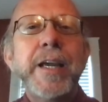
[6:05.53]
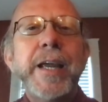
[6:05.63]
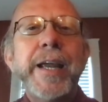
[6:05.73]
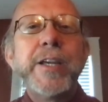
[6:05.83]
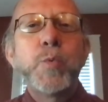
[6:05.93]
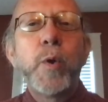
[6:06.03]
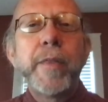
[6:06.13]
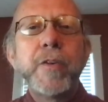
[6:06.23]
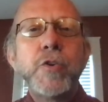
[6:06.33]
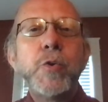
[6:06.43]
is one of
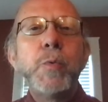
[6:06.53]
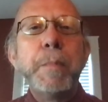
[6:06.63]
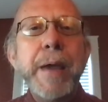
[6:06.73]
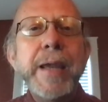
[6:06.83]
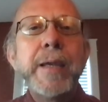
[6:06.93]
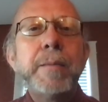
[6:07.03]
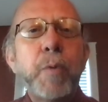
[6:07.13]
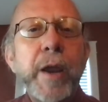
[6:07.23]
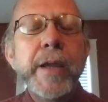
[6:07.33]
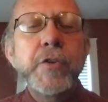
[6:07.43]
the two main
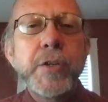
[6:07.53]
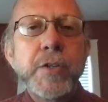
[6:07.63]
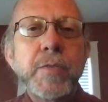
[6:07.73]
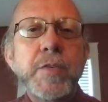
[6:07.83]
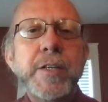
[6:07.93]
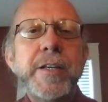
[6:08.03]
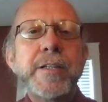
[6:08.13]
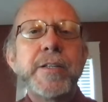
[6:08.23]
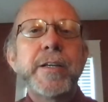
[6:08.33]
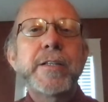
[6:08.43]
branches of
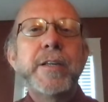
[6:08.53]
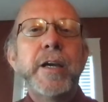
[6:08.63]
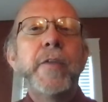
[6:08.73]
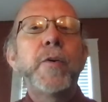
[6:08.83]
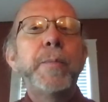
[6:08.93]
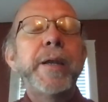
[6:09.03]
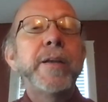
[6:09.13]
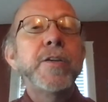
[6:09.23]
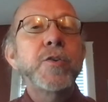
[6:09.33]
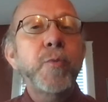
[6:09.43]
statistics, the other being
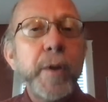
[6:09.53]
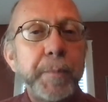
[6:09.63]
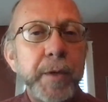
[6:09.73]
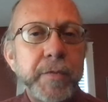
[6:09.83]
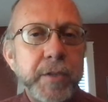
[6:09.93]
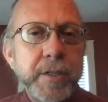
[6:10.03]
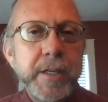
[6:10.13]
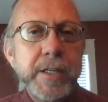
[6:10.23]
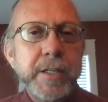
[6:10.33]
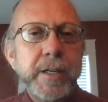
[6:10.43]
descriptive
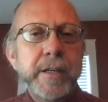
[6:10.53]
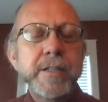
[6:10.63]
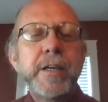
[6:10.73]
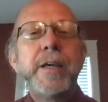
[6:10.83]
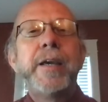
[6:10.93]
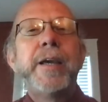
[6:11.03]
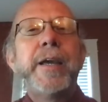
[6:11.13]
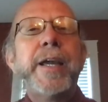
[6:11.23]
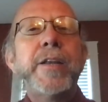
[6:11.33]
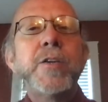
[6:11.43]
statistics.
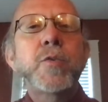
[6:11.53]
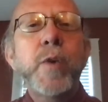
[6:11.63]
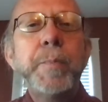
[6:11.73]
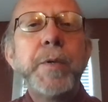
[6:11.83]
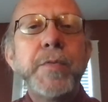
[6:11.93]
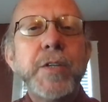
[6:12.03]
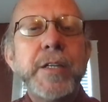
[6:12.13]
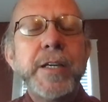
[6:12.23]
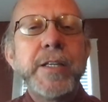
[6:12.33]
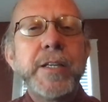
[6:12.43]
In descriptive
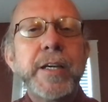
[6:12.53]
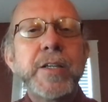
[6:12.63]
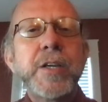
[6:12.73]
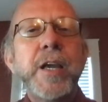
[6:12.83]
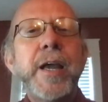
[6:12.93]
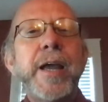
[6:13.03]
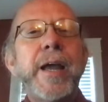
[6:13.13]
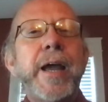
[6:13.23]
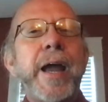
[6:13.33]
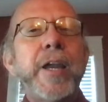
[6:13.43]
statistics,
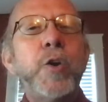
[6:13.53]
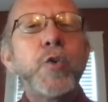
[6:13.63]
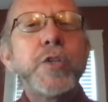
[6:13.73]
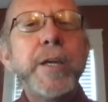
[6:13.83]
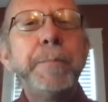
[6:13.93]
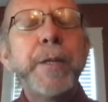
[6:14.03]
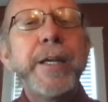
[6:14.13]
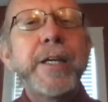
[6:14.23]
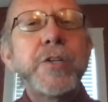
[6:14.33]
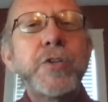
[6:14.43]
you're simply
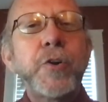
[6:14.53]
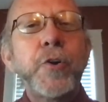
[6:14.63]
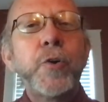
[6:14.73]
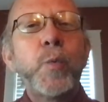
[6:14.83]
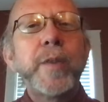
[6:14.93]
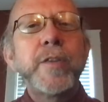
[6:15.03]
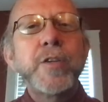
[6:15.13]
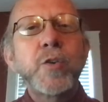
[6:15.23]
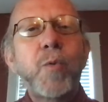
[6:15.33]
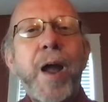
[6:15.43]
concerned with
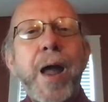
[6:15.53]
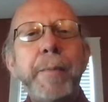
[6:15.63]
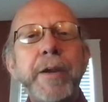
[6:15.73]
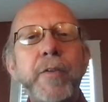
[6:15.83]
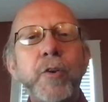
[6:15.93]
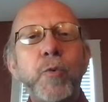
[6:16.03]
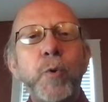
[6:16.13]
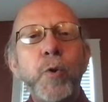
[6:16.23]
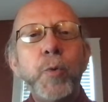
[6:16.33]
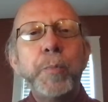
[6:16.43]
describing the
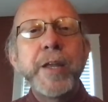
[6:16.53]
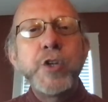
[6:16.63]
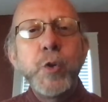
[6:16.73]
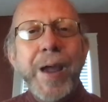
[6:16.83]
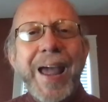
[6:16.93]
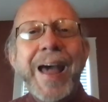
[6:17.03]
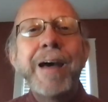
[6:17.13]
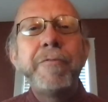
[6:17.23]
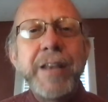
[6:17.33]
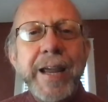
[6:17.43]
group that you
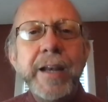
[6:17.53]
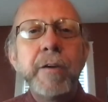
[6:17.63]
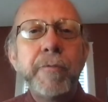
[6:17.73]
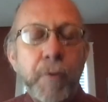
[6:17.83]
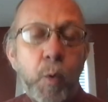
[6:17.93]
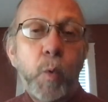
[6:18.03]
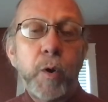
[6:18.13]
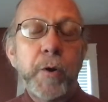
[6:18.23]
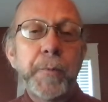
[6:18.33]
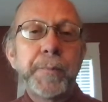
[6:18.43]
have data for.